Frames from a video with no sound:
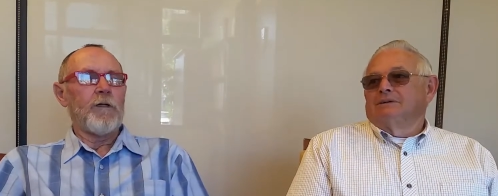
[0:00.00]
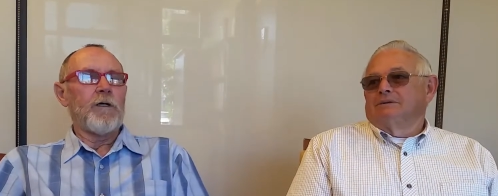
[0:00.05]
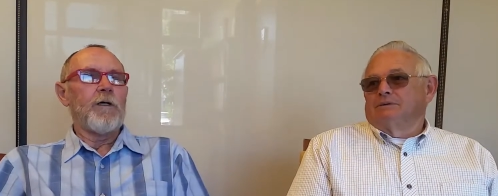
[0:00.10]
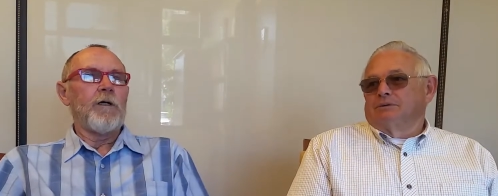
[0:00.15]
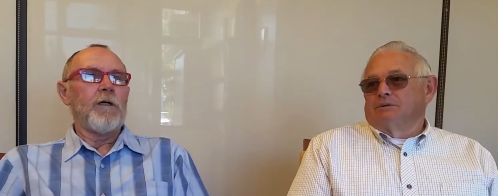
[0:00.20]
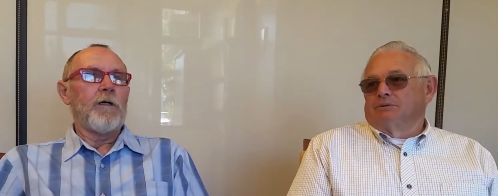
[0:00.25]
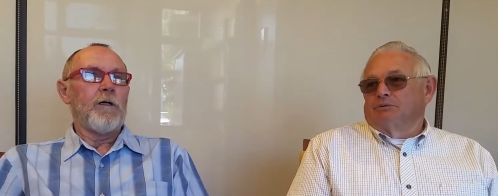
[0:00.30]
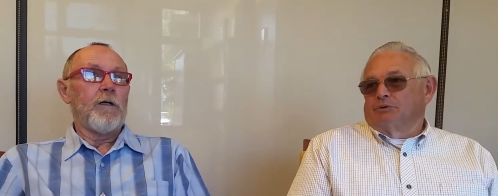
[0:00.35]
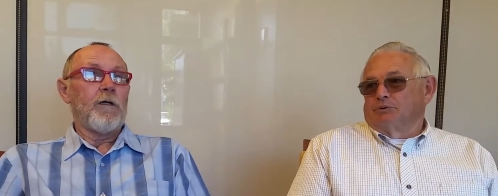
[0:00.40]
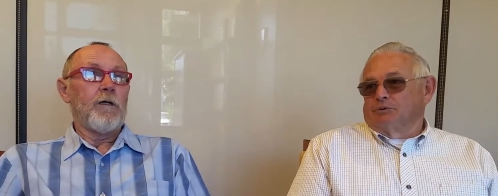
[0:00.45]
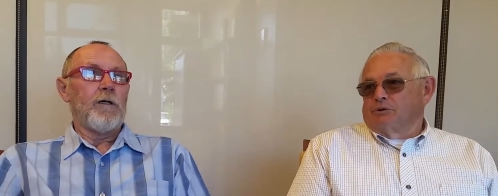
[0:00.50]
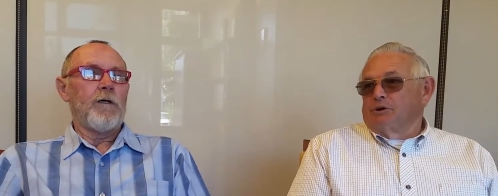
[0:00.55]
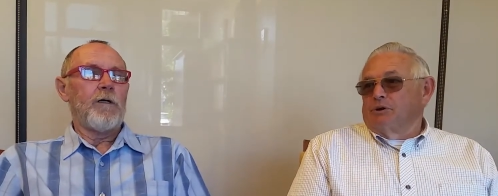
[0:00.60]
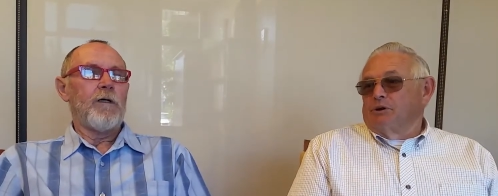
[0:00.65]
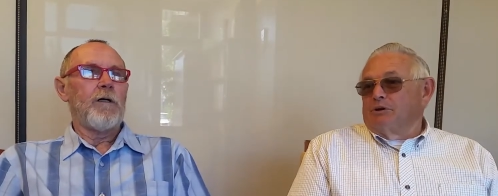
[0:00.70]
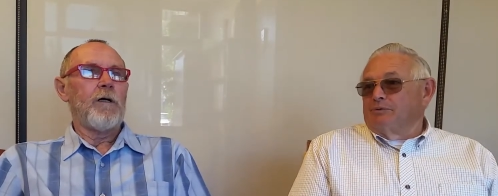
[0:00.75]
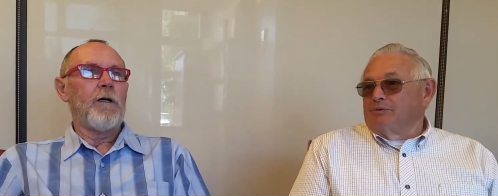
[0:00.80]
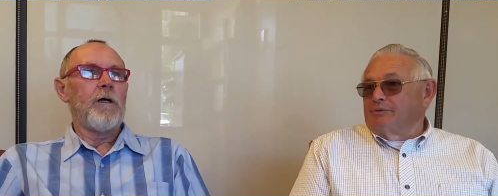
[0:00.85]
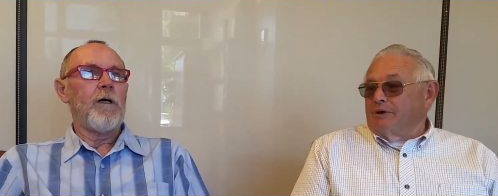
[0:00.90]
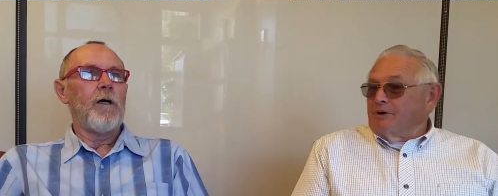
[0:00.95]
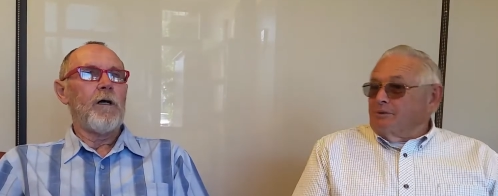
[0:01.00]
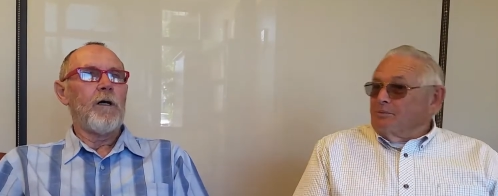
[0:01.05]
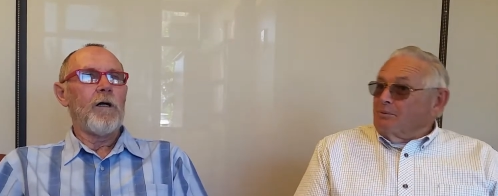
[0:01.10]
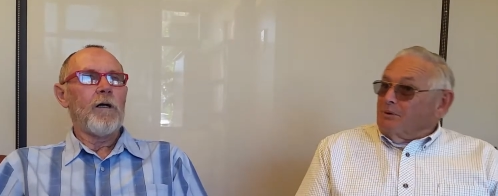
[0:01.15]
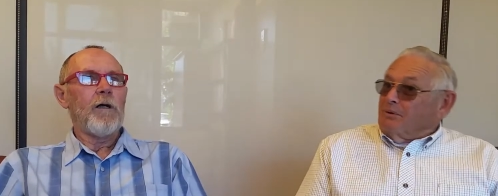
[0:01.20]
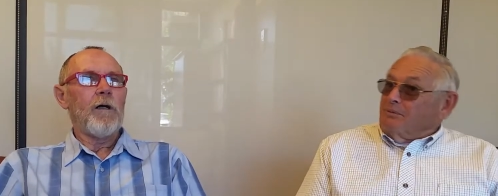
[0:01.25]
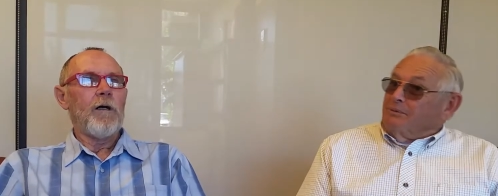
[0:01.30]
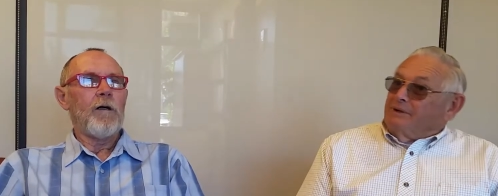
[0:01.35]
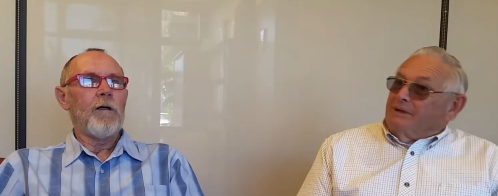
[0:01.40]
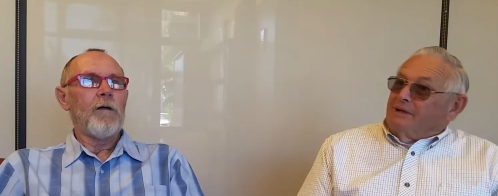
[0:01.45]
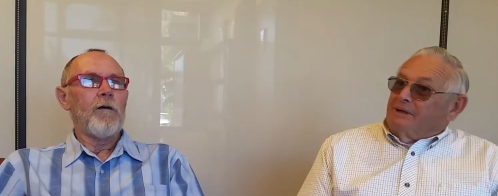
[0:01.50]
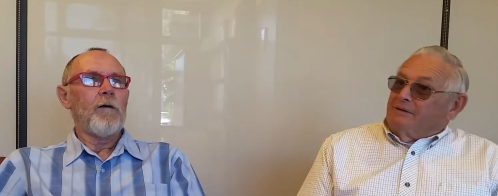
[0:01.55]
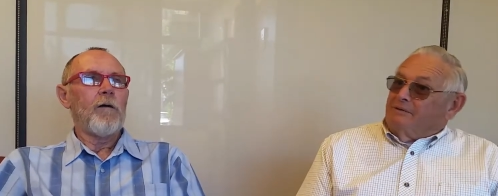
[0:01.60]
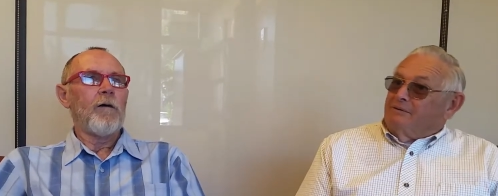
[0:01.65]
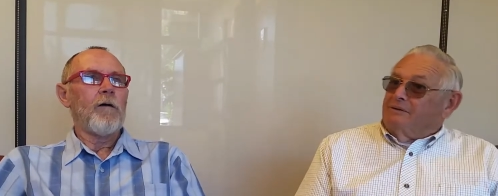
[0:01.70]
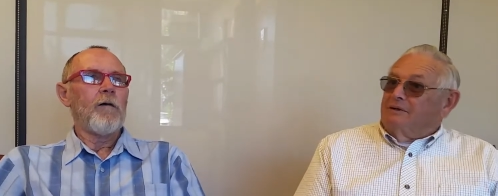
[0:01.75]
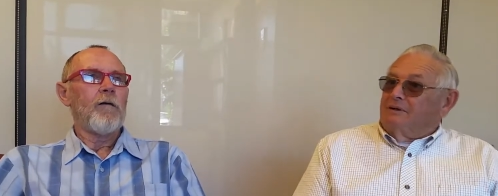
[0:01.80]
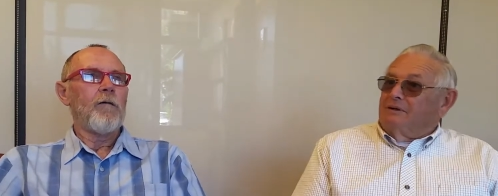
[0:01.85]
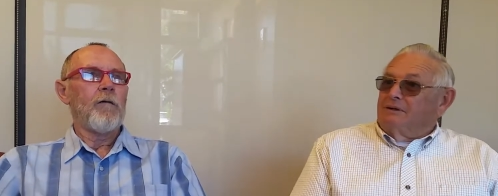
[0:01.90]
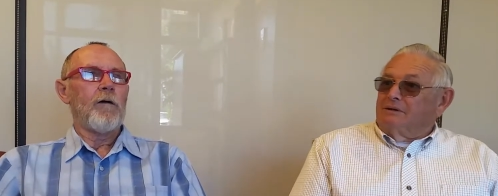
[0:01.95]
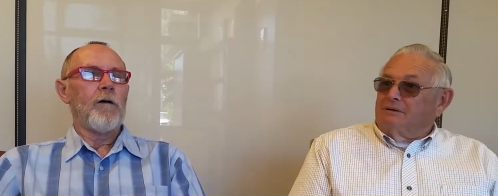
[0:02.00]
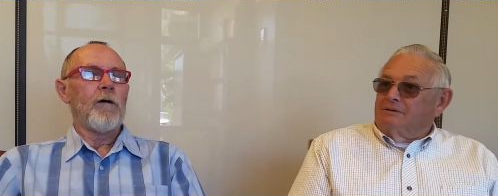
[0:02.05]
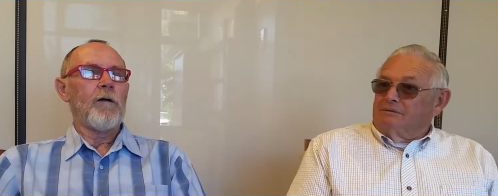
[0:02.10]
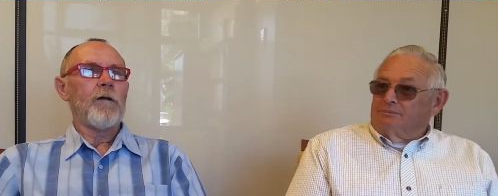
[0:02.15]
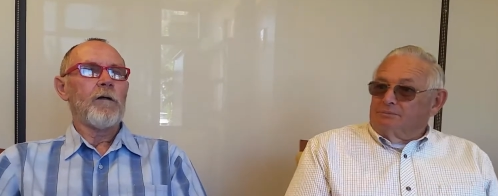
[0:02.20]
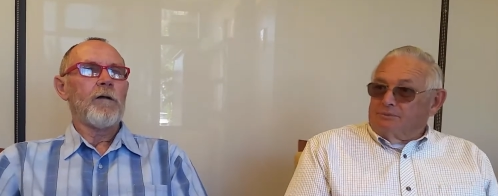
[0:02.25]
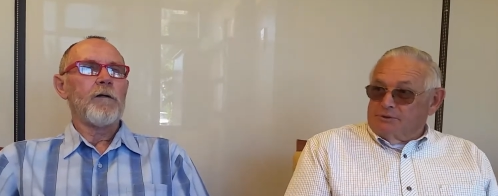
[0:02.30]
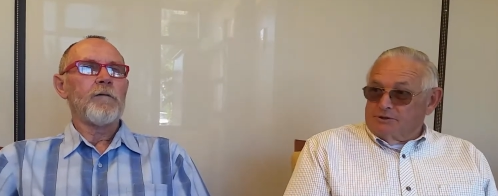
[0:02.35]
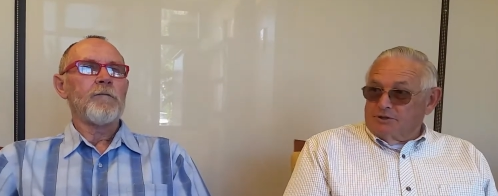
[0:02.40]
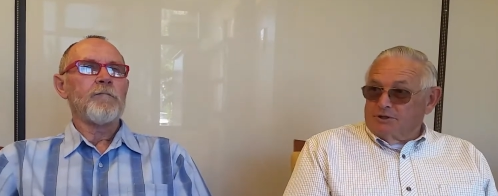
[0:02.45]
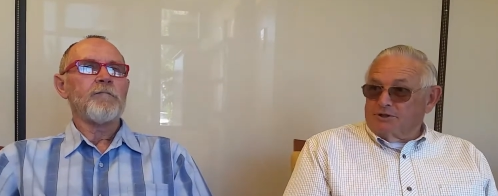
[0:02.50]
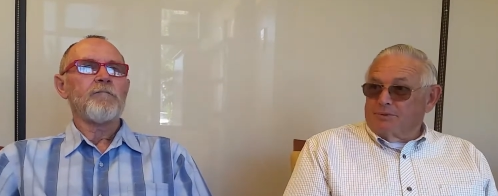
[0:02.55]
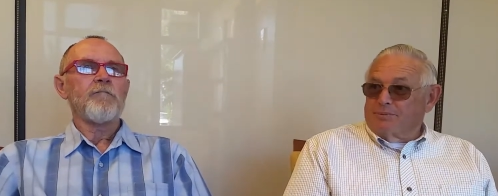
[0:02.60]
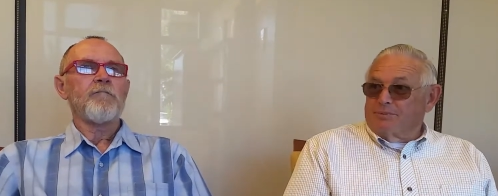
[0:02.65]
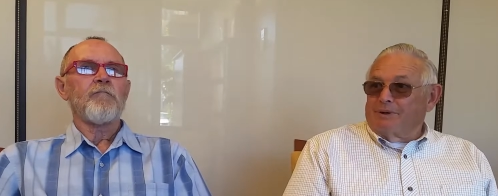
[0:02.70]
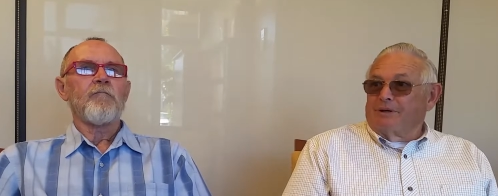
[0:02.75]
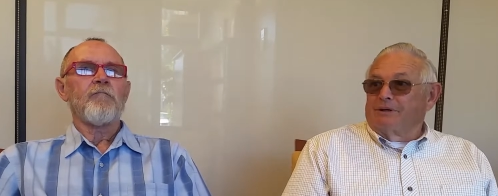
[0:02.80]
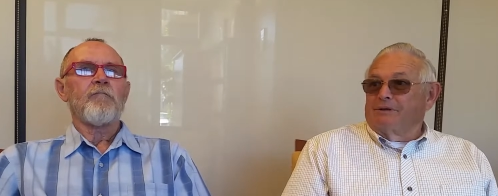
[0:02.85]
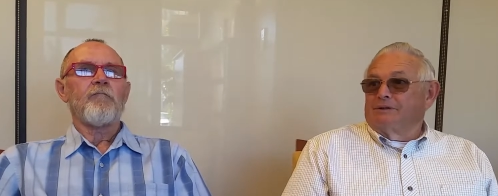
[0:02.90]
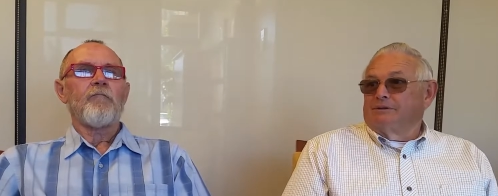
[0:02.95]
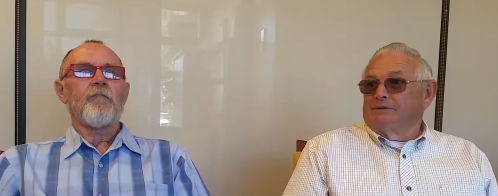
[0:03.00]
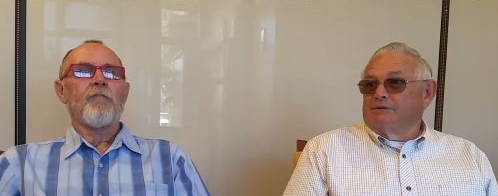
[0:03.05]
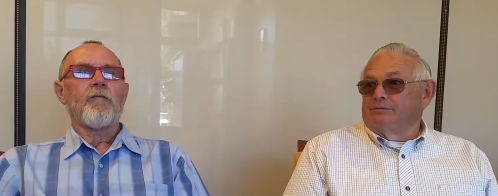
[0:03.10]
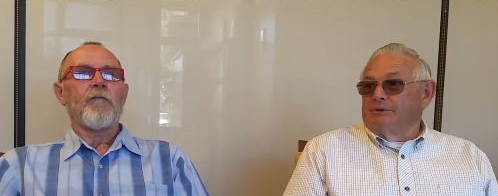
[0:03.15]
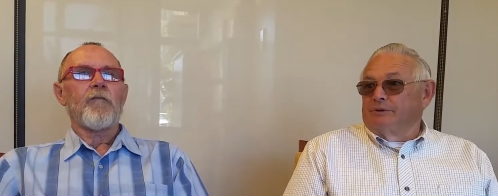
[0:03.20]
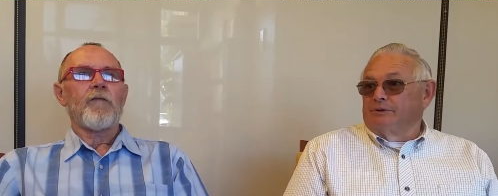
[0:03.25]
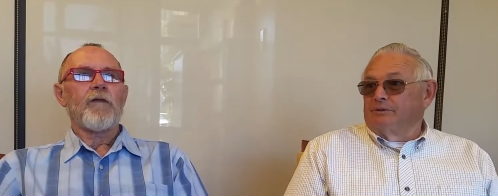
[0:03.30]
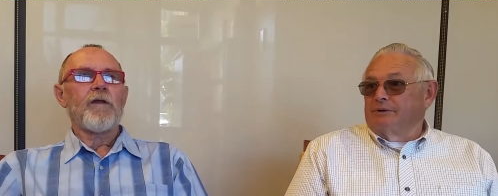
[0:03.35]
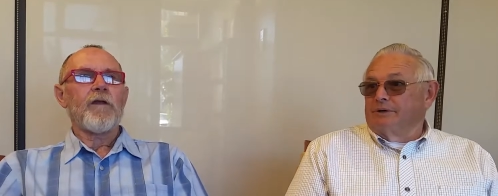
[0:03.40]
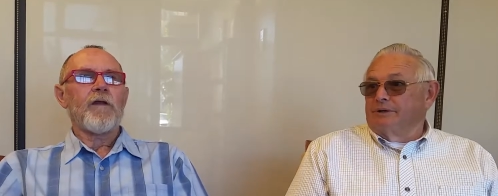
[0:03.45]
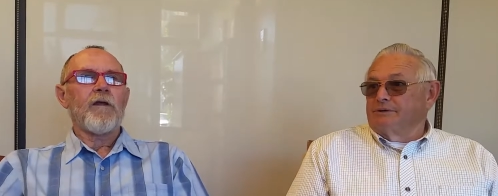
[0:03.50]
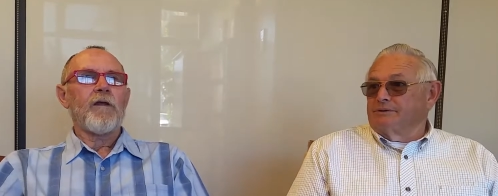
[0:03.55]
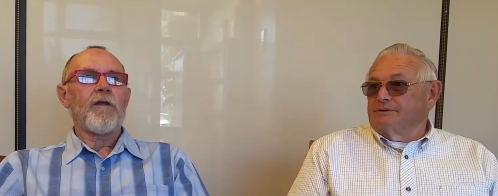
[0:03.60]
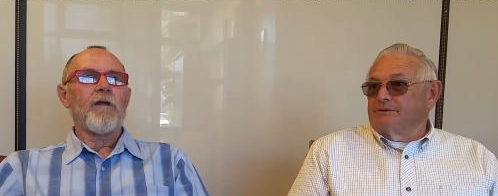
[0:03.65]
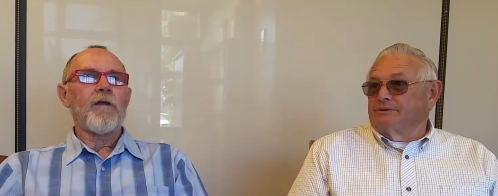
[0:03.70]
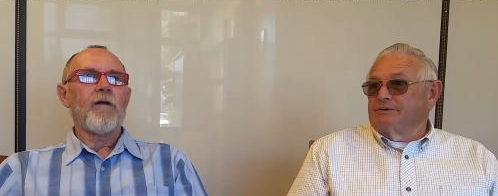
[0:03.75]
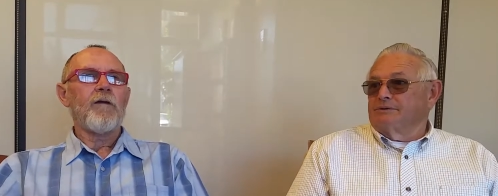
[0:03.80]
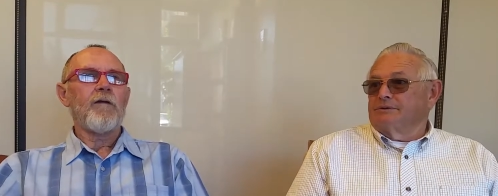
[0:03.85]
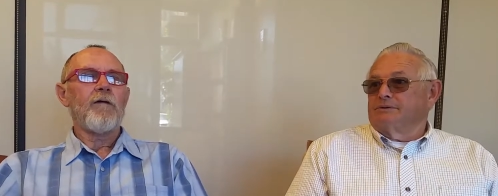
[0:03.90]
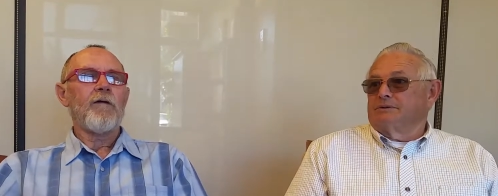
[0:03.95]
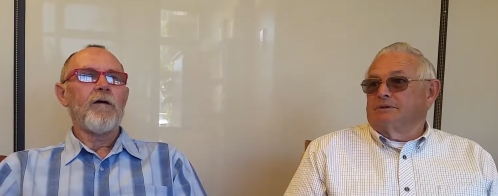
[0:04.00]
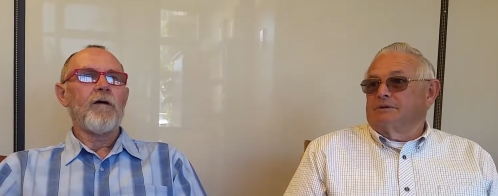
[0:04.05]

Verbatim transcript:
Speaker 1: you know, if we recall, fire department had uh, participated in the fundraisers.